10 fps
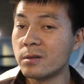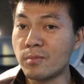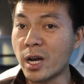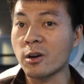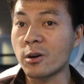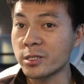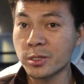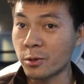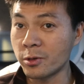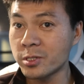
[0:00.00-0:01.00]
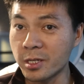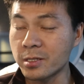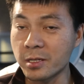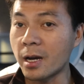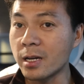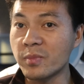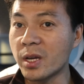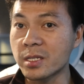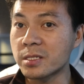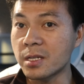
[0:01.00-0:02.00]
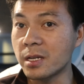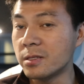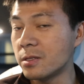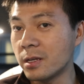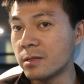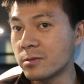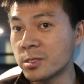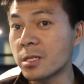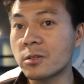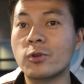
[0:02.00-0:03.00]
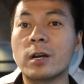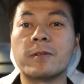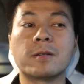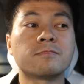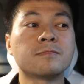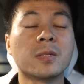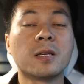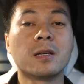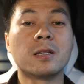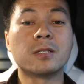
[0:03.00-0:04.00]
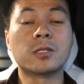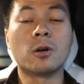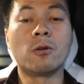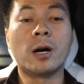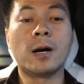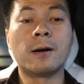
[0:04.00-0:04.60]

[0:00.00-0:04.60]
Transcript: my car is thirstier than the I-Pace in city driving. So